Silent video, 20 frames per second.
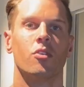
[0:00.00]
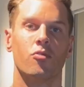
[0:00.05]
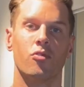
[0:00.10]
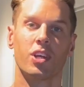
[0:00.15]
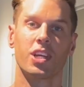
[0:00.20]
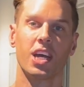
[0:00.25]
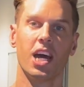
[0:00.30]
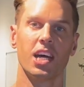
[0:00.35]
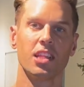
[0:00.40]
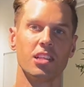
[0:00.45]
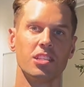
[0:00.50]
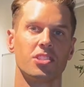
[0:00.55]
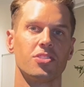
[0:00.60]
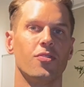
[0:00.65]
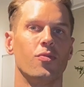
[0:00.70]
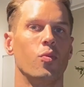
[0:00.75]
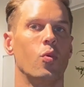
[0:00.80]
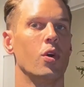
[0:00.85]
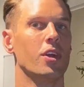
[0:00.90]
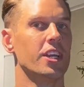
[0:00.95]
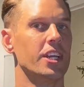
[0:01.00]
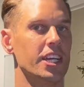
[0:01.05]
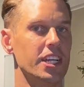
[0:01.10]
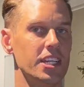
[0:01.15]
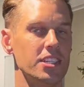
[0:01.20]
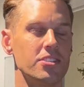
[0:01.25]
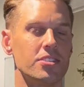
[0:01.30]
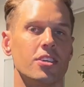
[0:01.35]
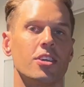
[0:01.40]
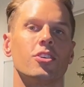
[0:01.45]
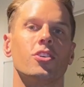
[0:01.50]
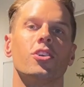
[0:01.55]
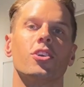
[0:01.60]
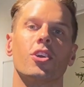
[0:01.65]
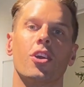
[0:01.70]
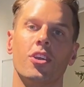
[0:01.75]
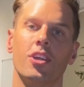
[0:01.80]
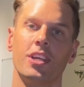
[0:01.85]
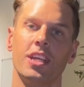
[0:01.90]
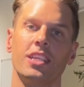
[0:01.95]
Regardless of what it is, you're
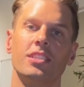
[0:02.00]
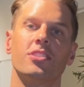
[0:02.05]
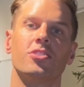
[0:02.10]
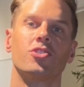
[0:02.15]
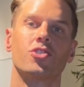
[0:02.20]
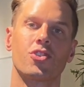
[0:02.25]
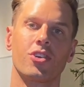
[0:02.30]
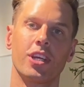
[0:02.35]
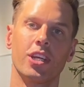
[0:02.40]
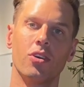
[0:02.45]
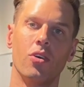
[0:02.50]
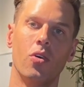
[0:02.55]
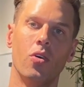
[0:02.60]
going to need to treat